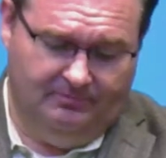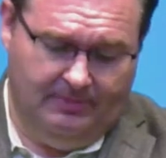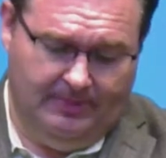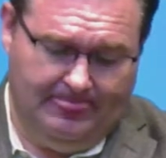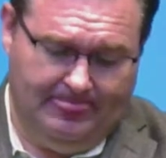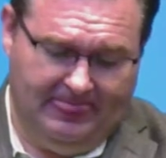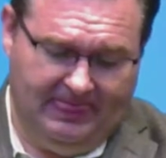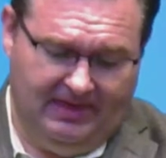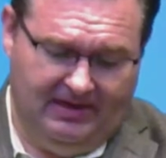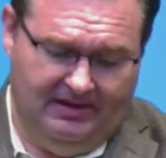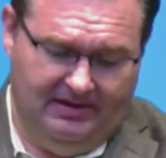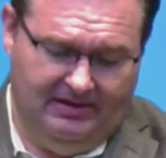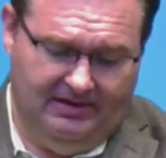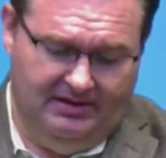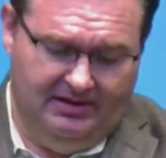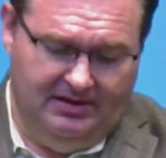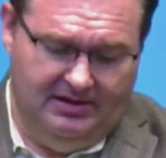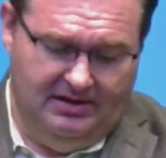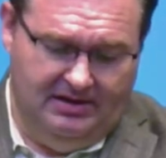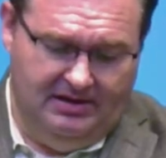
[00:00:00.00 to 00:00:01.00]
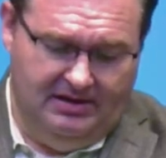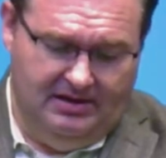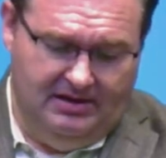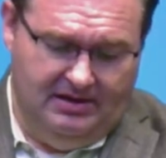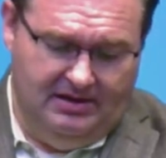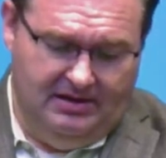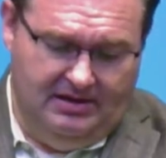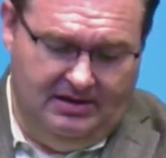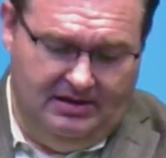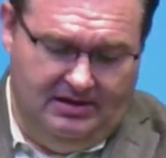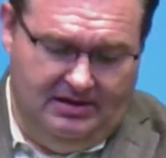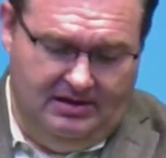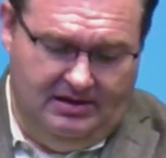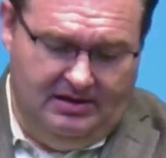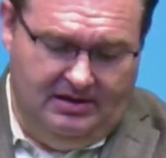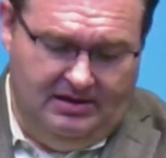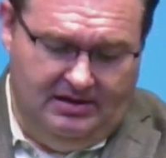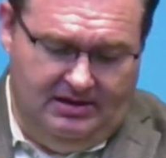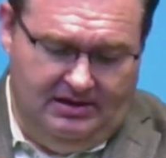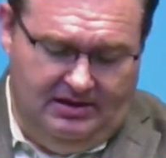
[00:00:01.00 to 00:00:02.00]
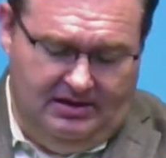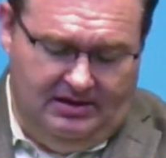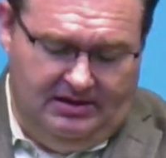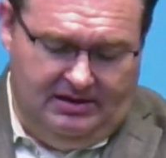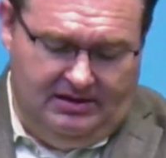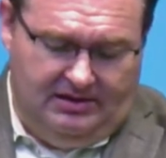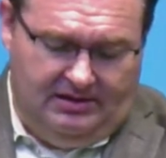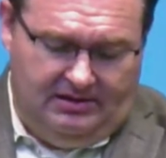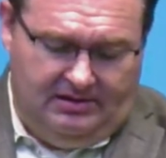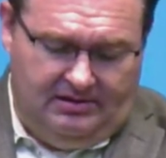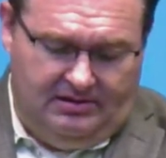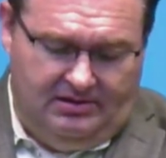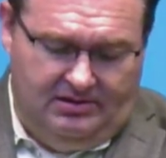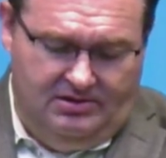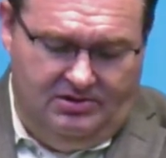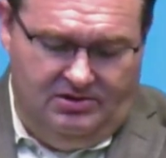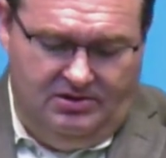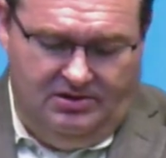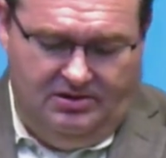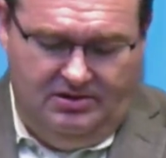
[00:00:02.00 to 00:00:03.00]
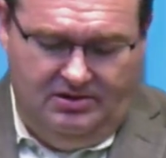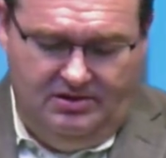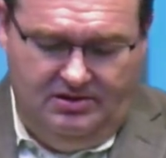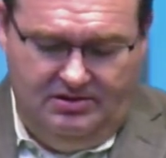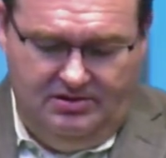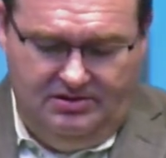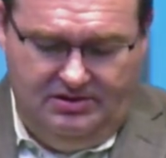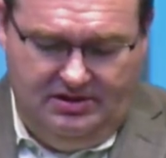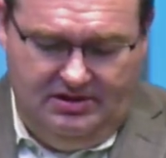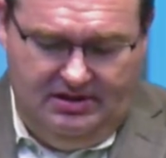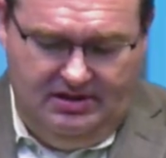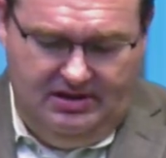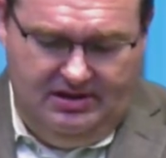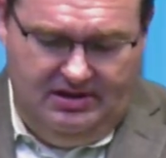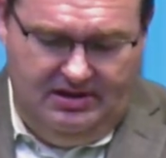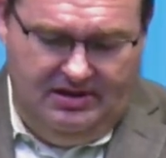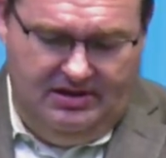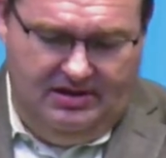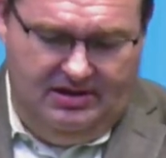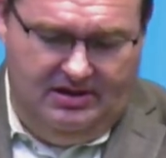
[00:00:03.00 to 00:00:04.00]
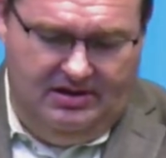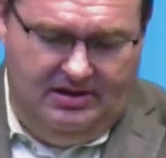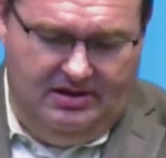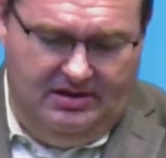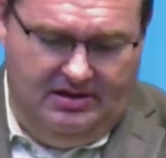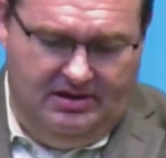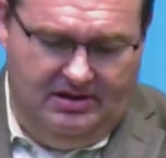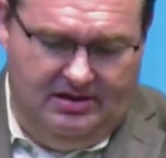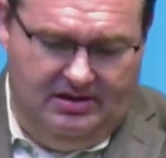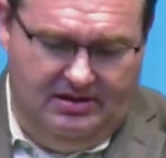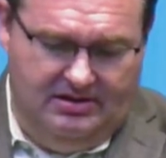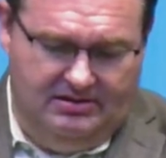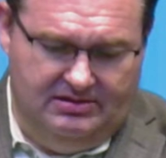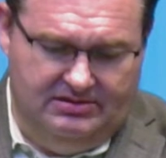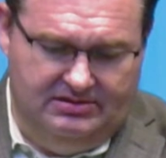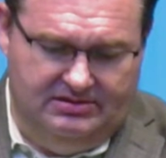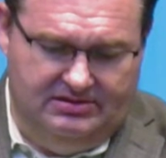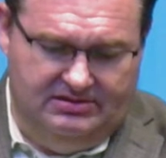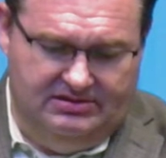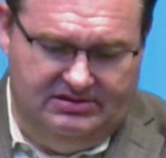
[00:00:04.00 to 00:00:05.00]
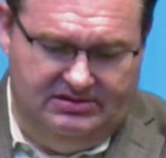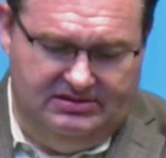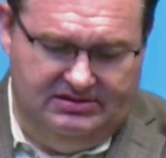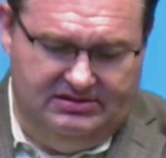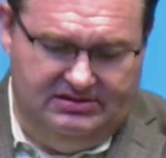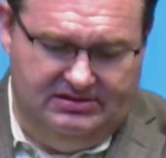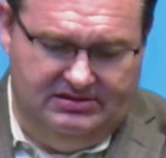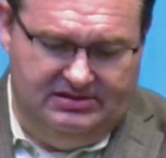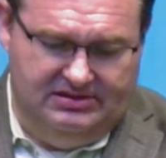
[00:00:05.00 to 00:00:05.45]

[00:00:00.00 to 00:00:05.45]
(no one is talking)